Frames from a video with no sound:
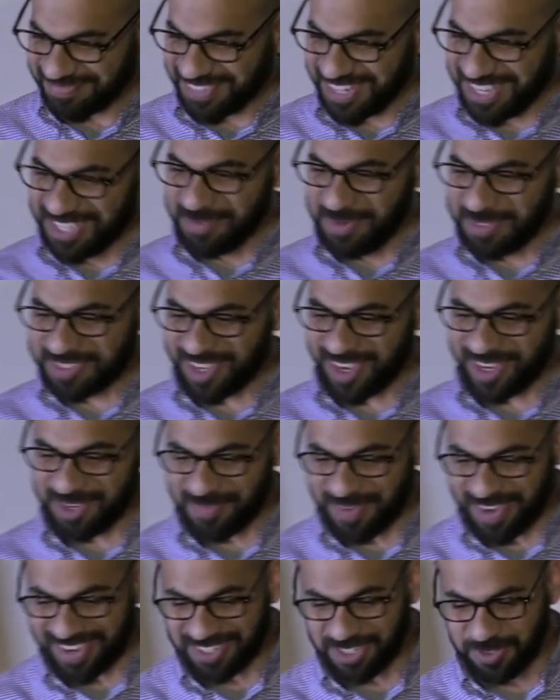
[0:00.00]
And let me tell you,
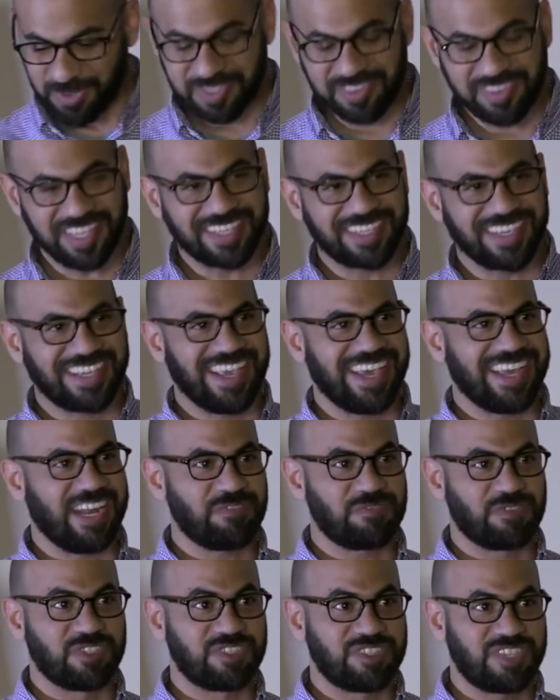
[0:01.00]
man, you would think, again,
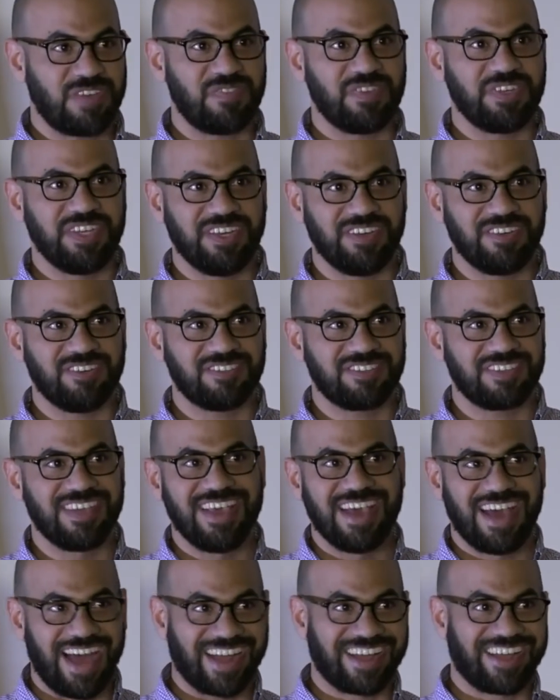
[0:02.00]
after 7 years,
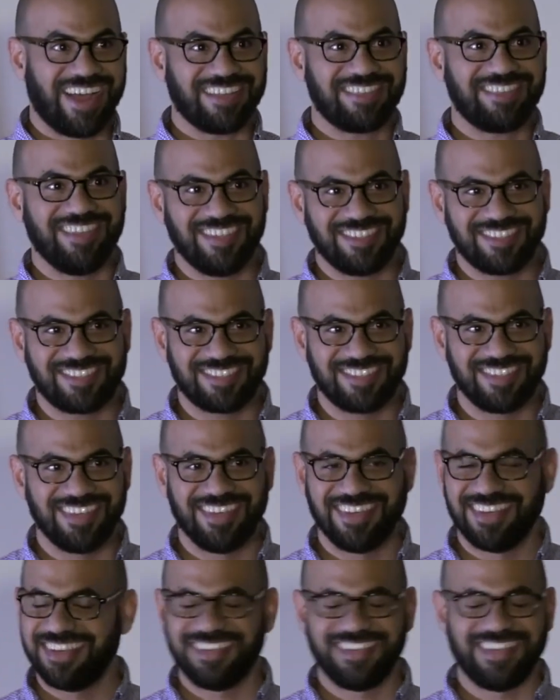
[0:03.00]
I got this?
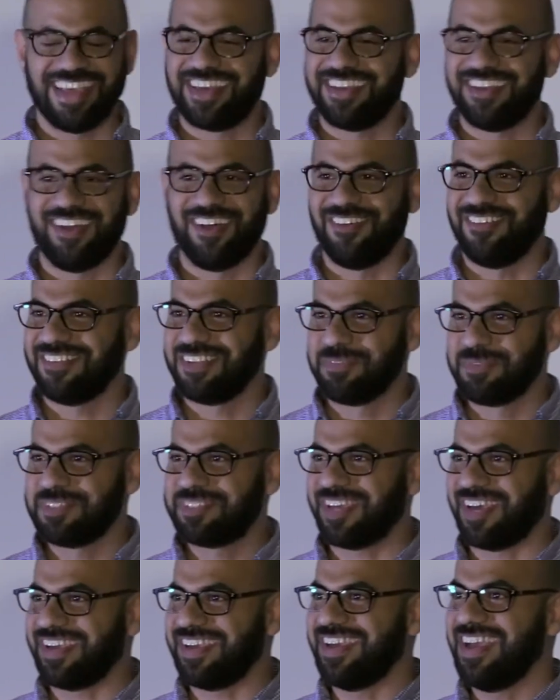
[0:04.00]
Yeah, no, let me
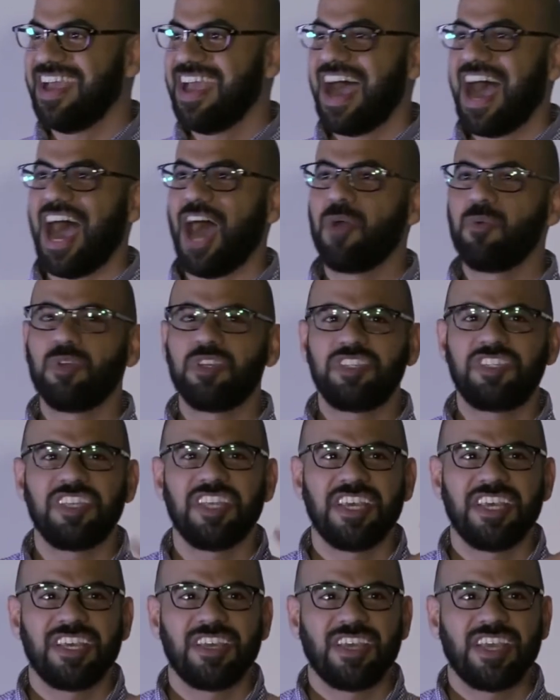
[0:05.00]
tell you, I was
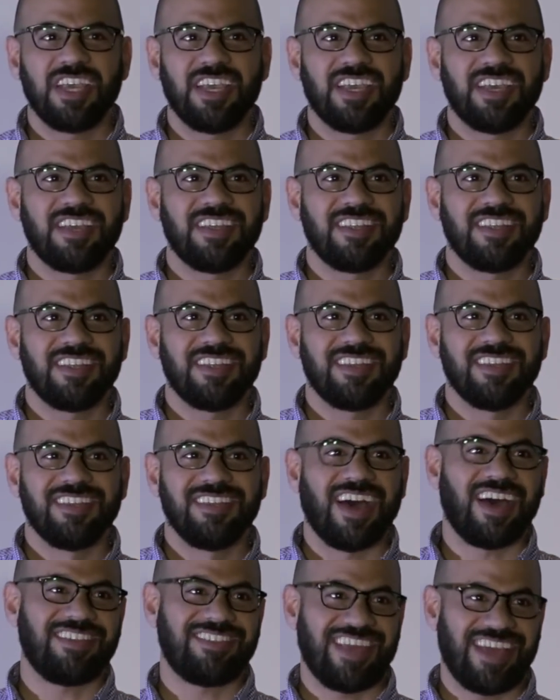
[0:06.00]

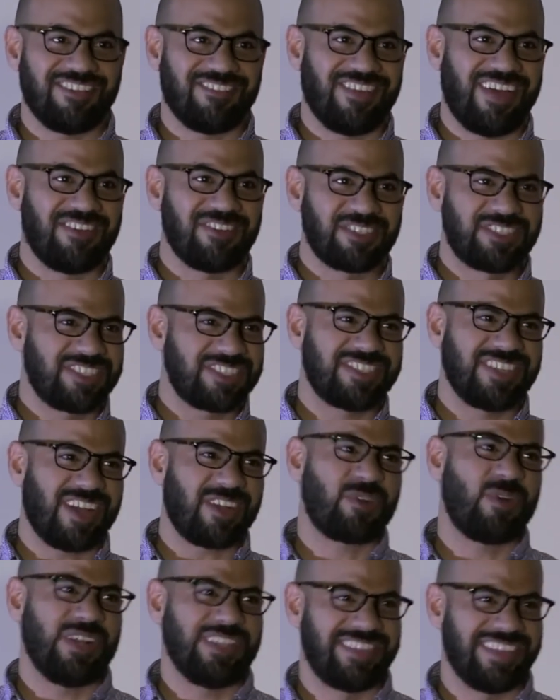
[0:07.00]
just
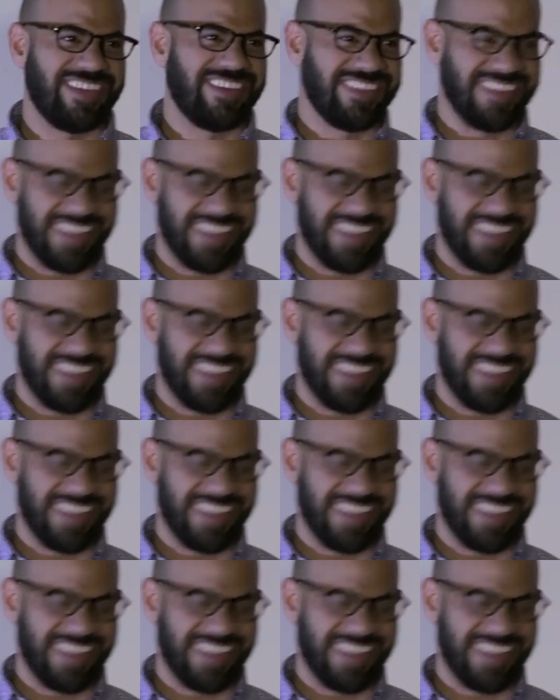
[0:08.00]
not quite there